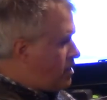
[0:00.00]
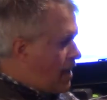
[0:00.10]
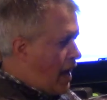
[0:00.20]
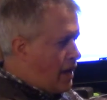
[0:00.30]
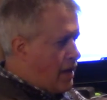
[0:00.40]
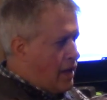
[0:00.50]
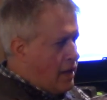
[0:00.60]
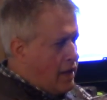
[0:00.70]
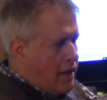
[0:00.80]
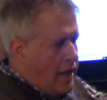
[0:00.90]
data.
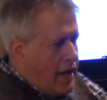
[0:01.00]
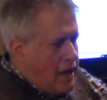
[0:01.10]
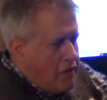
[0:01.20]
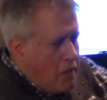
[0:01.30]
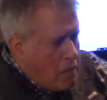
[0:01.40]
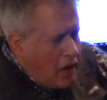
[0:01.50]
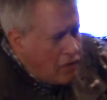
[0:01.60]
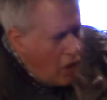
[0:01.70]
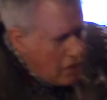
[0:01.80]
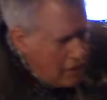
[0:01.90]
Ida, if you
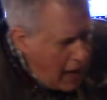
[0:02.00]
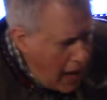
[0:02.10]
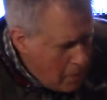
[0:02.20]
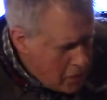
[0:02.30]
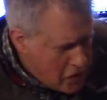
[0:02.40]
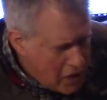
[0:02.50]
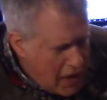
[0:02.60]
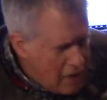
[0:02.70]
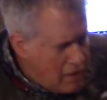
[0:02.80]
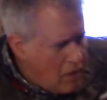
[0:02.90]
press Alt-Tab, you should
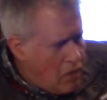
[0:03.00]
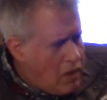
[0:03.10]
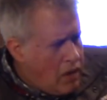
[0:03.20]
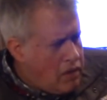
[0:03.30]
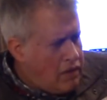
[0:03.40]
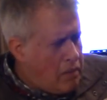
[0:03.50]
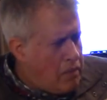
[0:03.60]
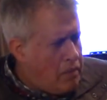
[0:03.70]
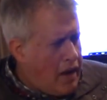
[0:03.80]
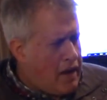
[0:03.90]
get to some
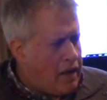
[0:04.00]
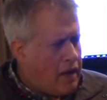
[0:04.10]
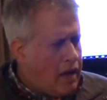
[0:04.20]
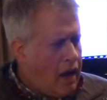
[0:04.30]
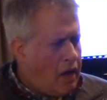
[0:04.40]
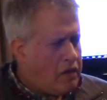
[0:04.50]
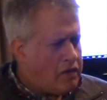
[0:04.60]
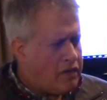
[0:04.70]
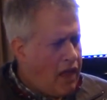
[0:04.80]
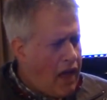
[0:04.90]
of my other
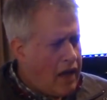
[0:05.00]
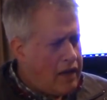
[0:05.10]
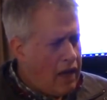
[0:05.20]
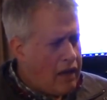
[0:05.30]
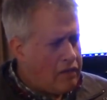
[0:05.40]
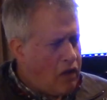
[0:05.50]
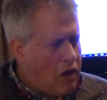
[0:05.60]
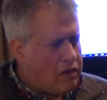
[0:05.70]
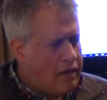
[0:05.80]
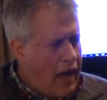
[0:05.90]
slide. Now that's
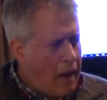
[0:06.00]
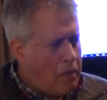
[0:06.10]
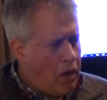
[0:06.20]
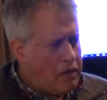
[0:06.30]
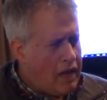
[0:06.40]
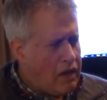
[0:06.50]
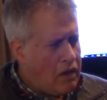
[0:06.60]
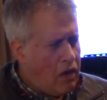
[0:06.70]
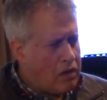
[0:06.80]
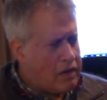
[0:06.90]
Alt-Tab. Hold down
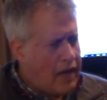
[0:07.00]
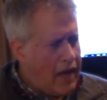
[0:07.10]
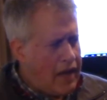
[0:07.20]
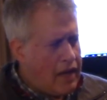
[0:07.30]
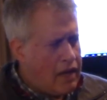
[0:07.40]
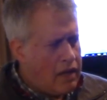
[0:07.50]
the Alt key.